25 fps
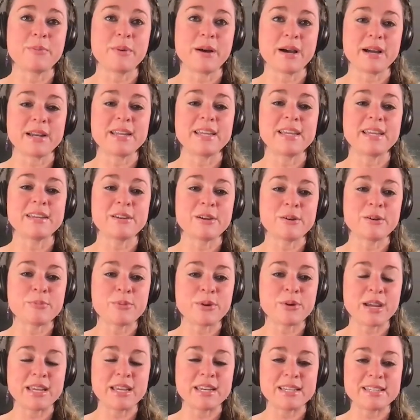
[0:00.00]
body and our
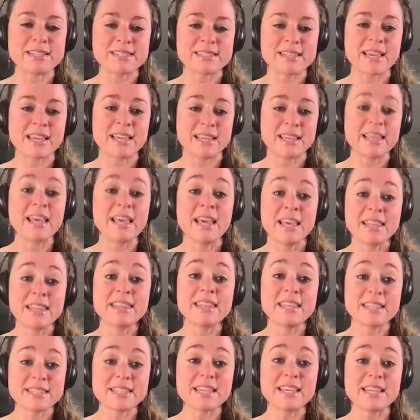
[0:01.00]
brain is saying
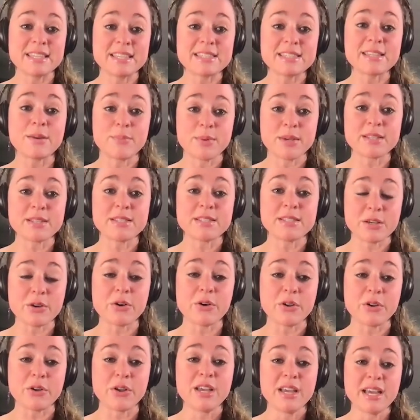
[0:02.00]
this is a big
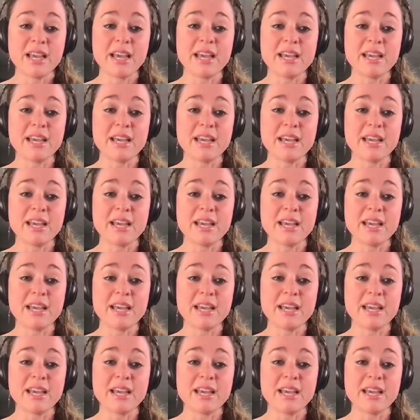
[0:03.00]
deal,